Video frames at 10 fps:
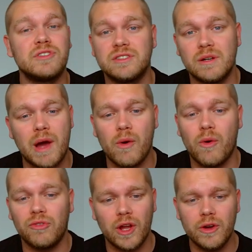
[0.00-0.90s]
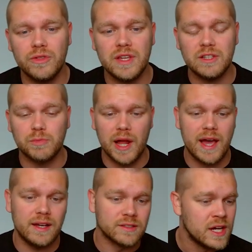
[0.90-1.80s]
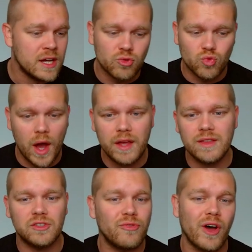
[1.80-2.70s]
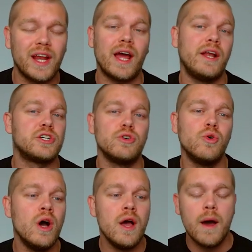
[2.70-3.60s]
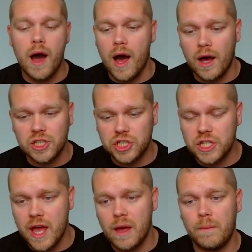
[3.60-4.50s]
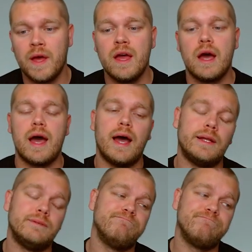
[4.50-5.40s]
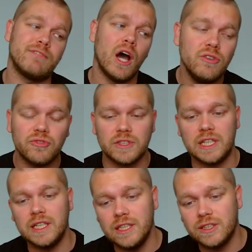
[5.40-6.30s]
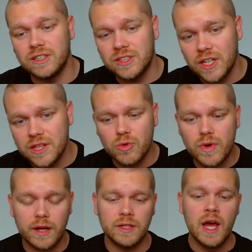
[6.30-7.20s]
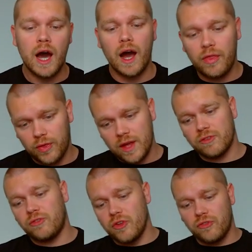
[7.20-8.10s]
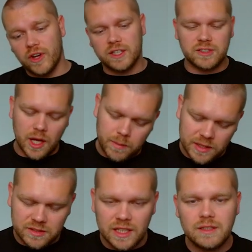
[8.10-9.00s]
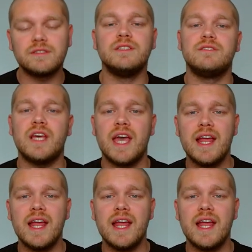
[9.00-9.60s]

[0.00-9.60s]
to somehow offload these players, right this financial ship, and hopefully you can turn them around. I think for the first couple of seasons in